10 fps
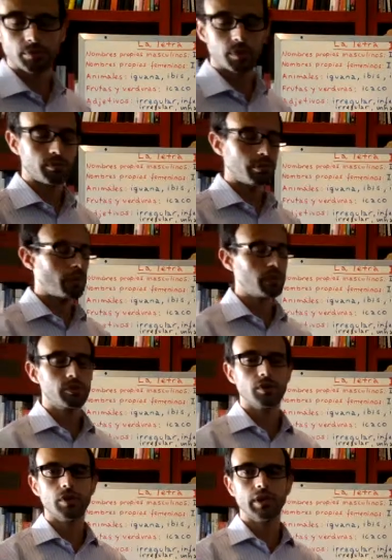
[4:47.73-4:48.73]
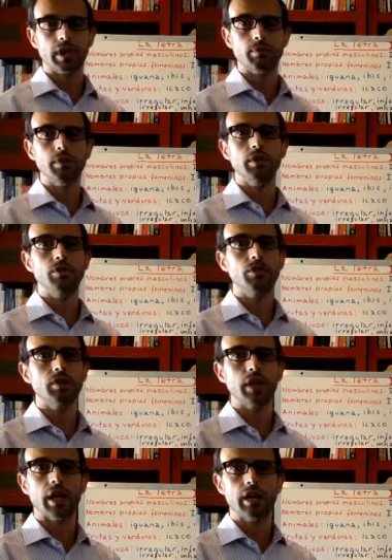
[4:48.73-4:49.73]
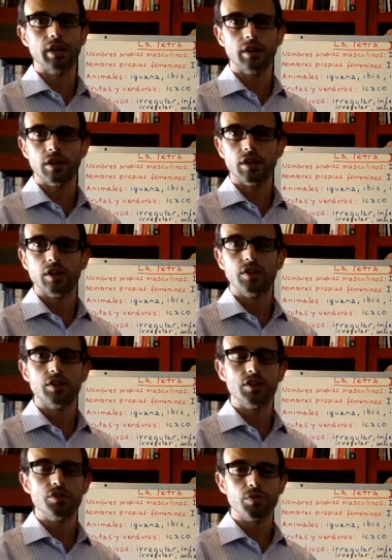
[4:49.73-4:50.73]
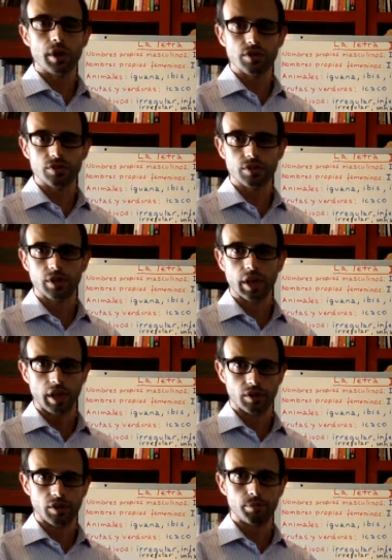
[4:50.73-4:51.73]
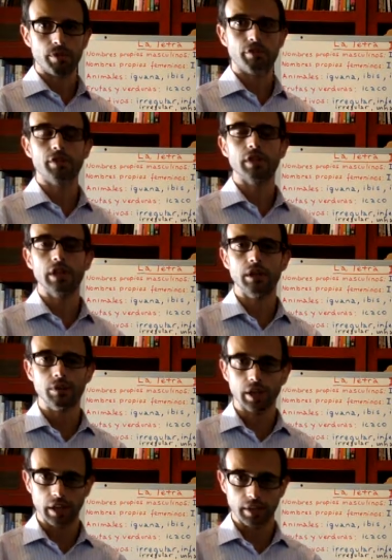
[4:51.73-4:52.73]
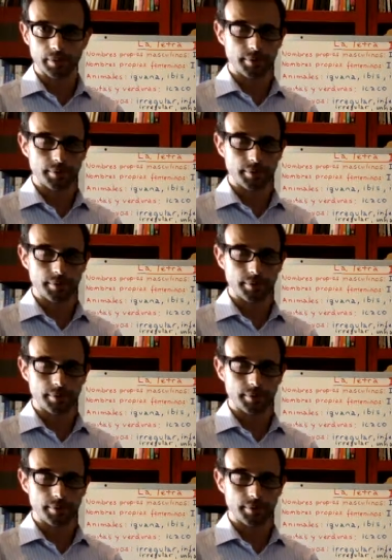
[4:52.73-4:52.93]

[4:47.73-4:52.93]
But both can be used in any situation and are perfectly okay.